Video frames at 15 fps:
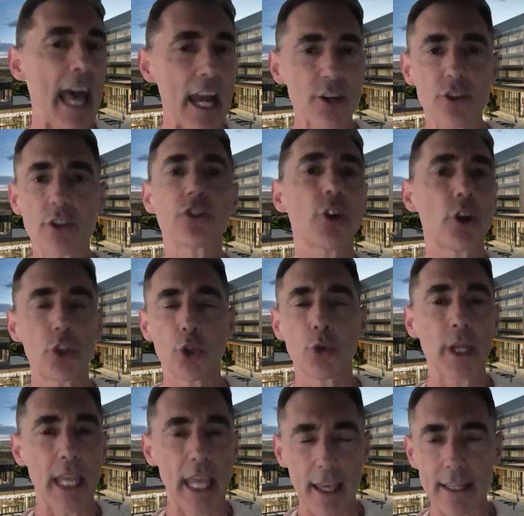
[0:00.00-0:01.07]
actually start
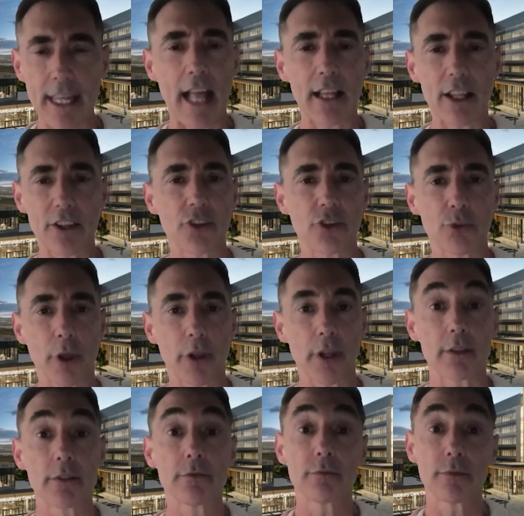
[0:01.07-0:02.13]
doing analysis with it?